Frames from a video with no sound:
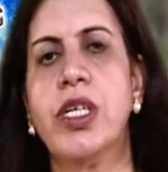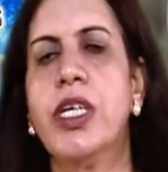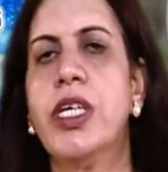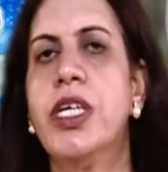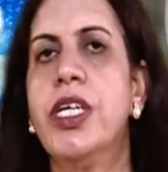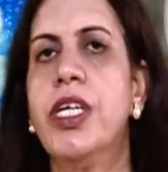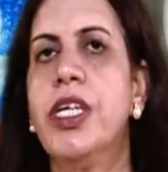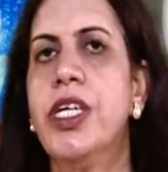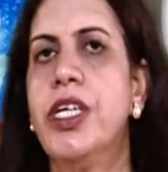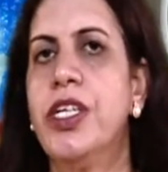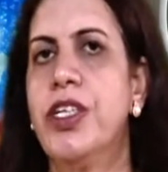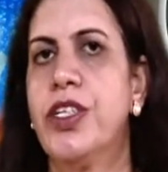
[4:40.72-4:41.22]

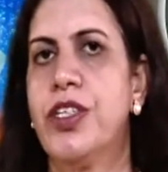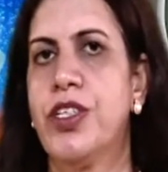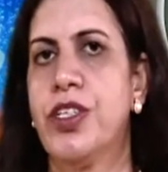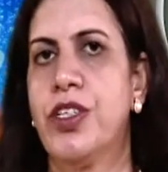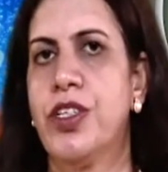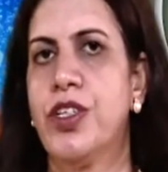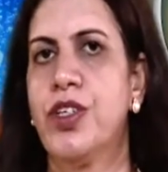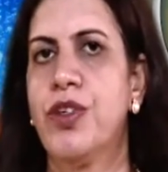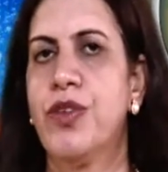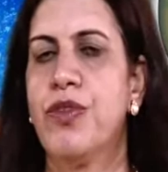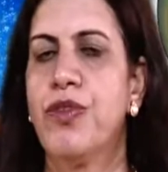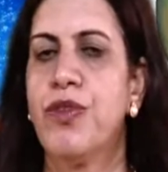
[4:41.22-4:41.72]
heat
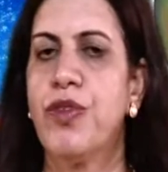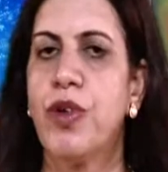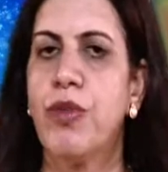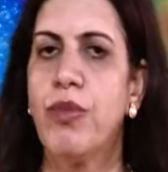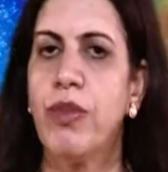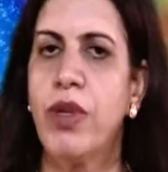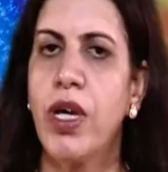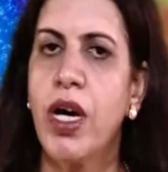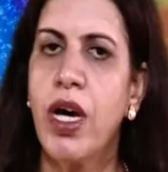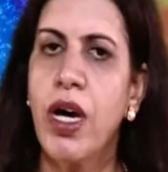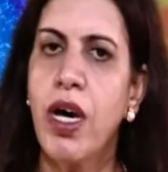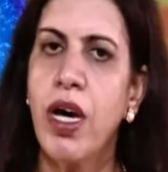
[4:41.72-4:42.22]
from
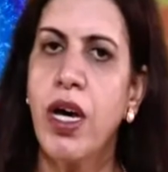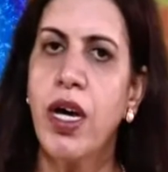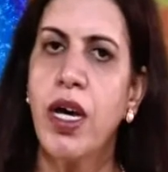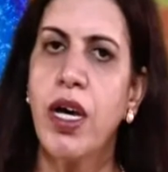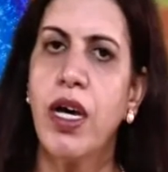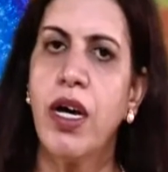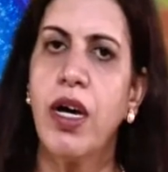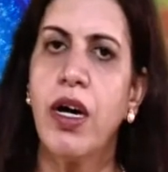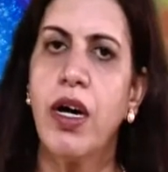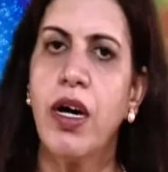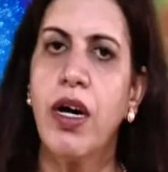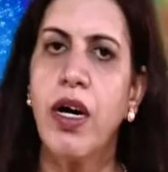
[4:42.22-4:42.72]
the
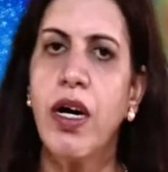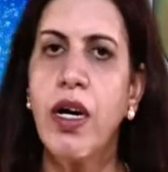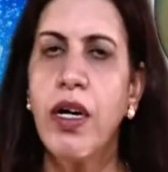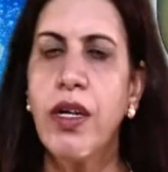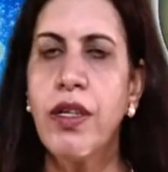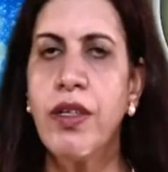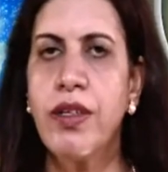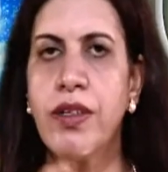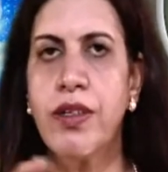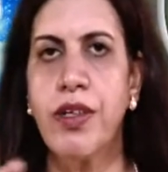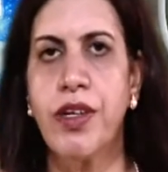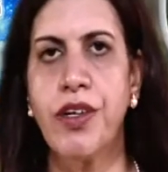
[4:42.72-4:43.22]

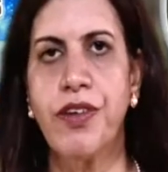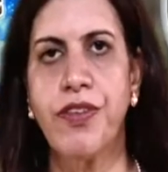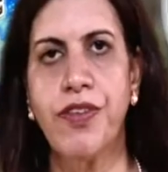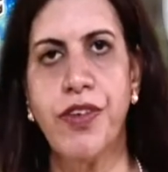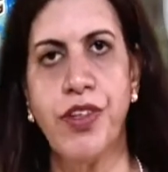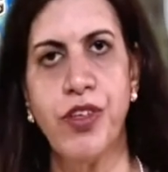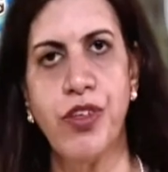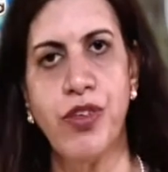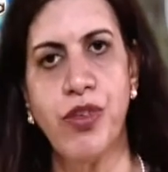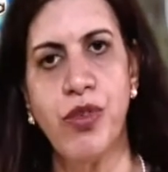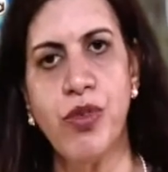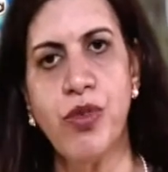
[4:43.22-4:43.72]
earth's
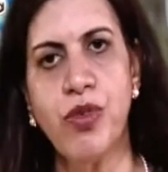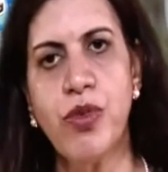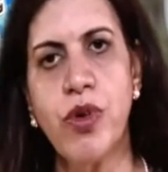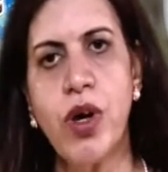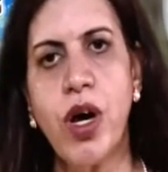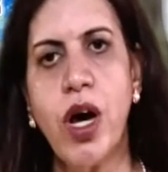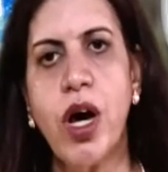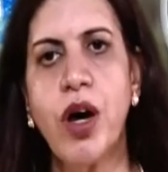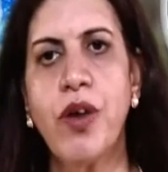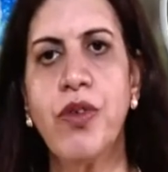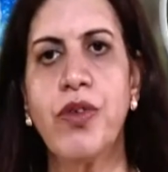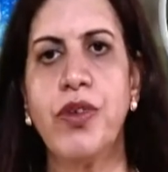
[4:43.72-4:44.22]
surface to
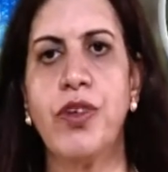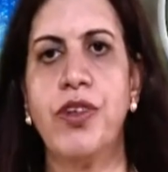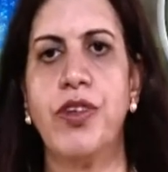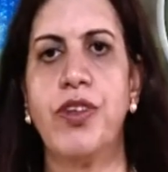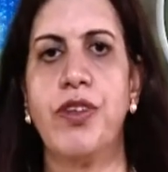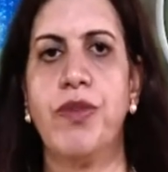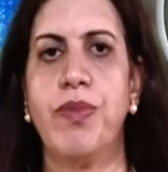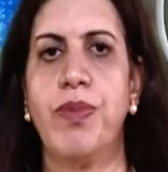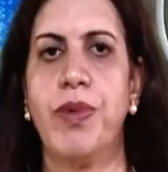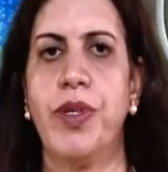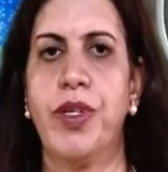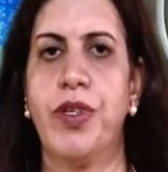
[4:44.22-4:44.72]
outer
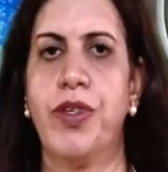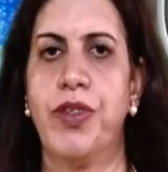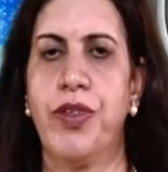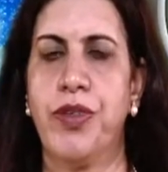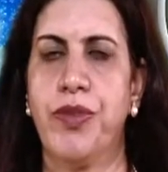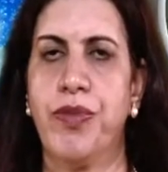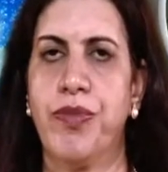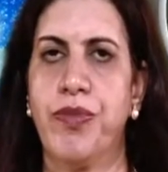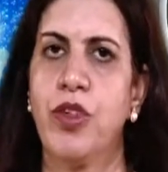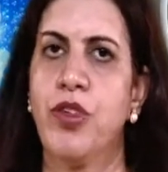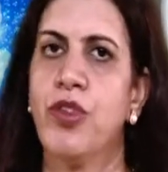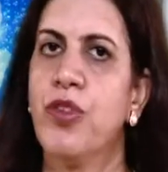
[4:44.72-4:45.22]
space
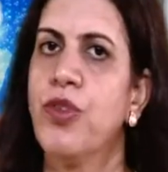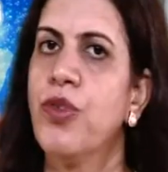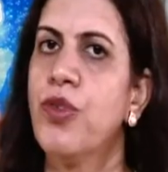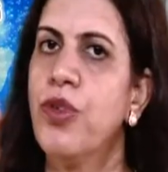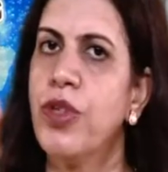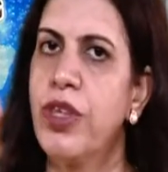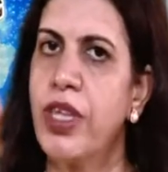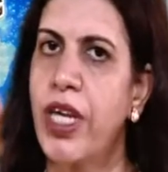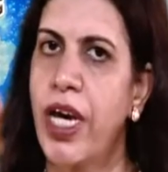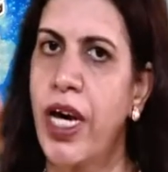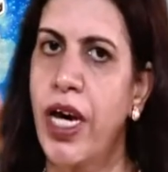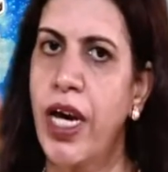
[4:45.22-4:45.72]
so
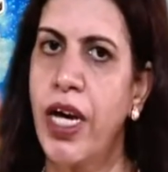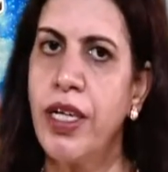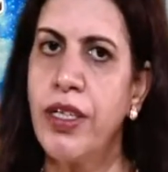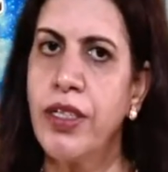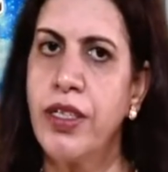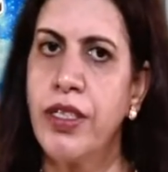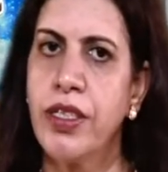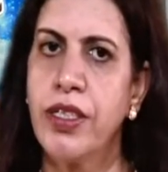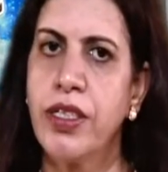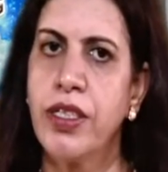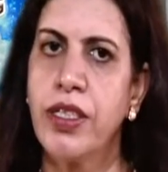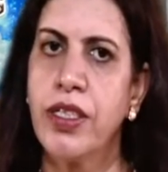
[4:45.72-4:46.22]

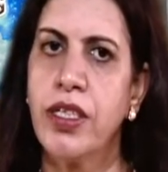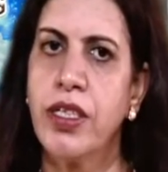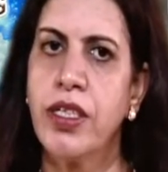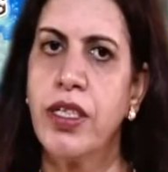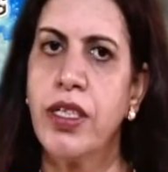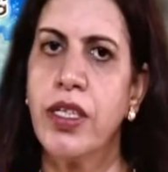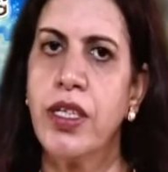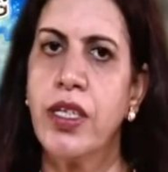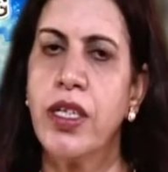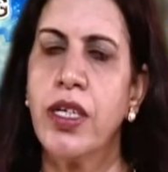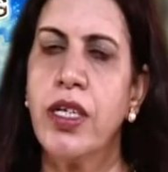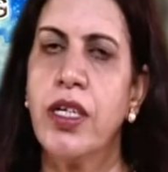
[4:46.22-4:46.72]
that
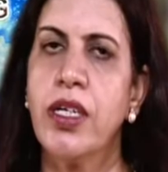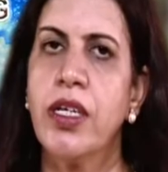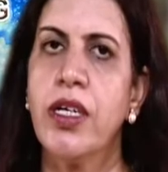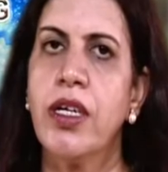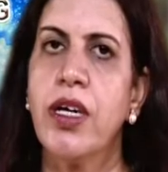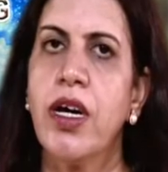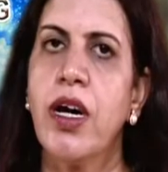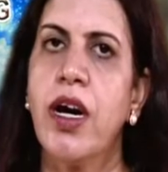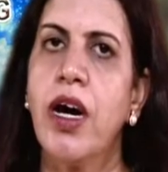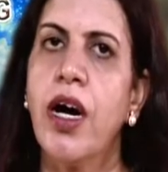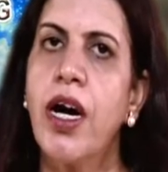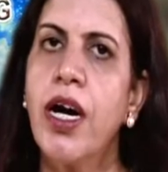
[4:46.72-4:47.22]

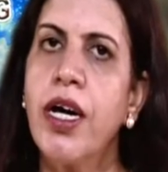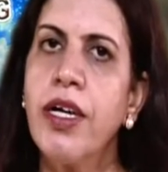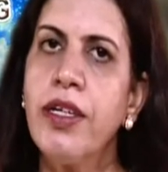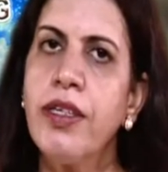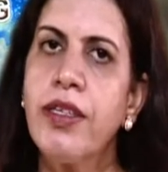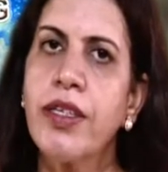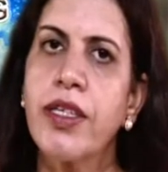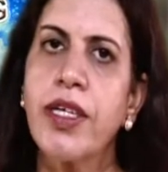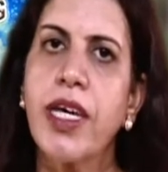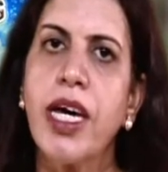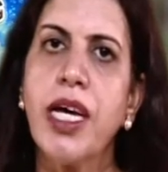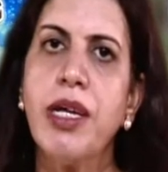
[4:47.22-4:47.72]

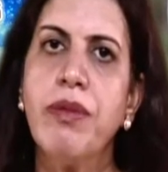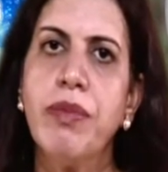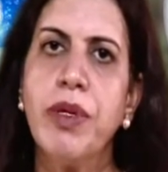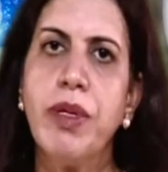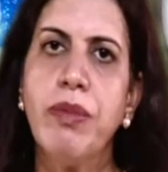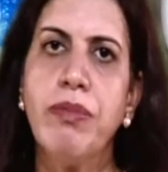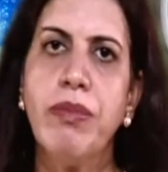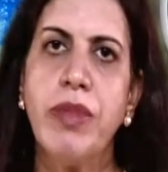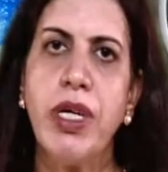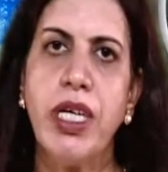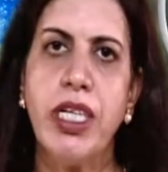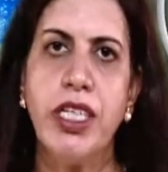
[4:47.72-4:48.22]
earth can be
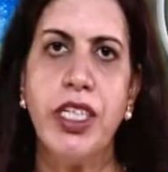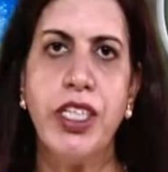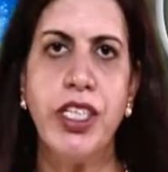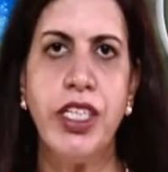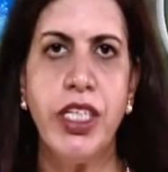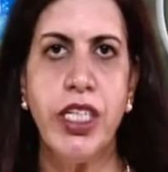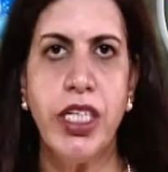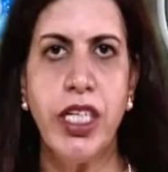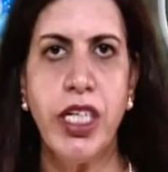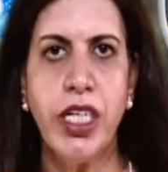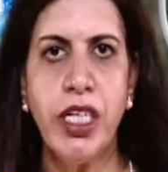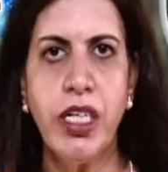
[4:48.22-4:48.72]

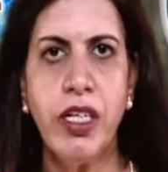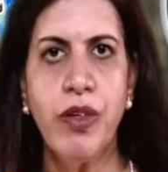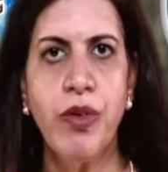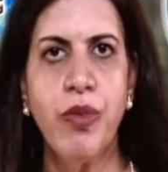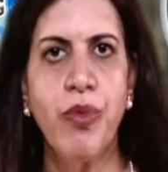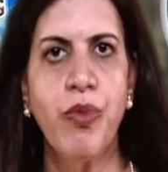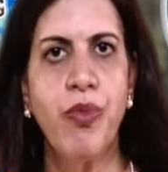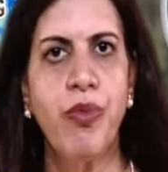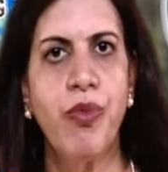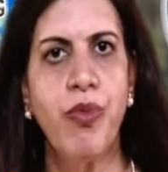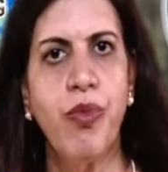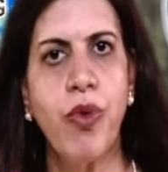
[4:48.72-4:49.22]
maintained
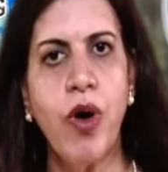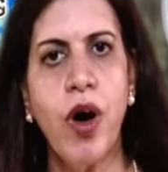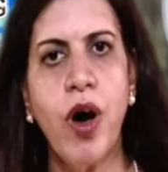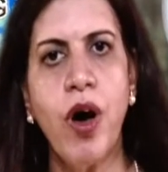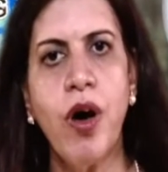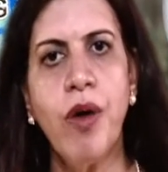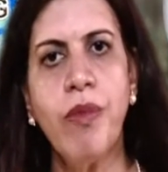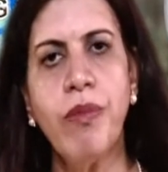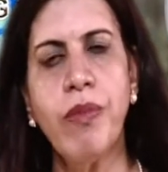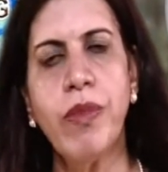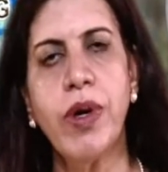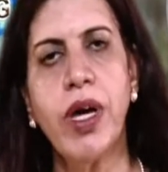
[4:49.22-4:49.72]

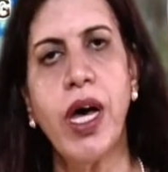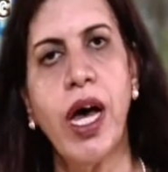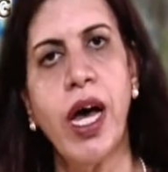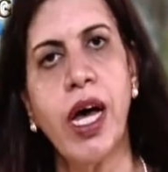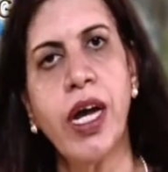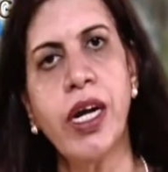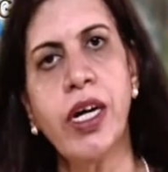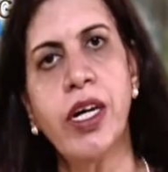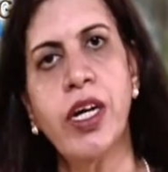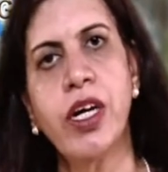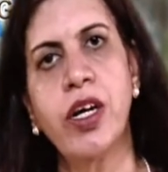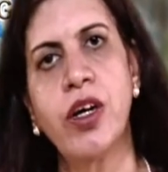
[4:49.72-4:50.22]
warm
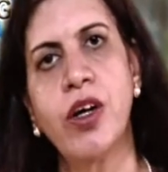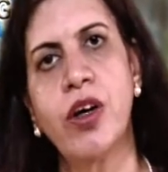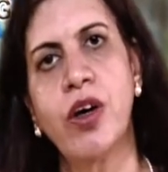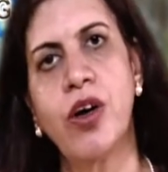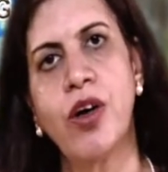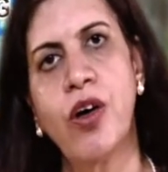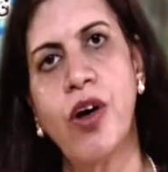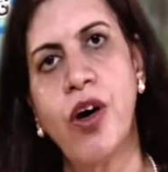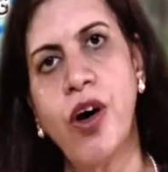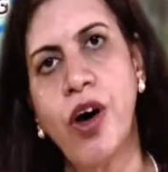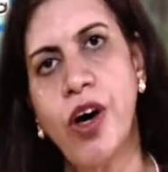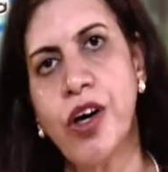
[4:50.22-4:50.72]
and
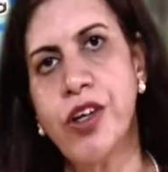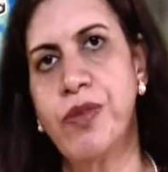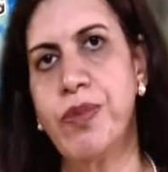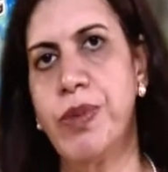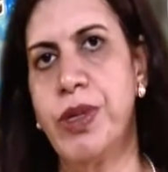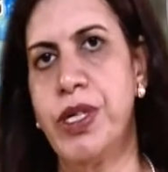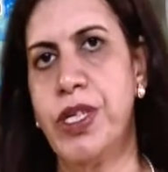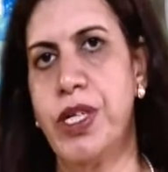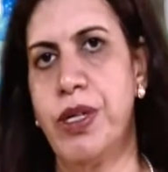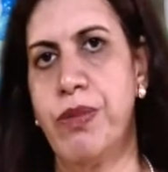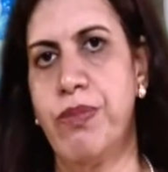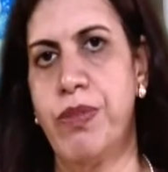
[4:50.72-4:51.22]

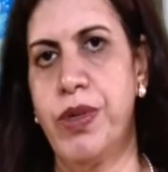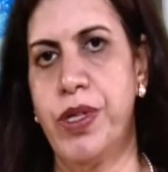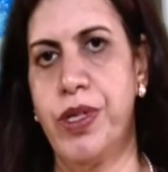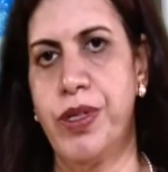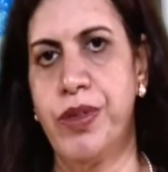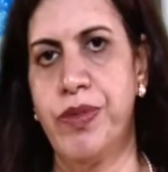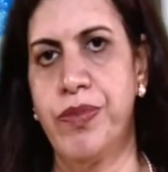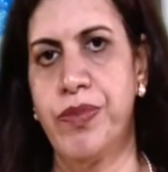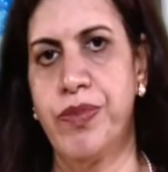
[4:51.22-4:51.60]
hospitable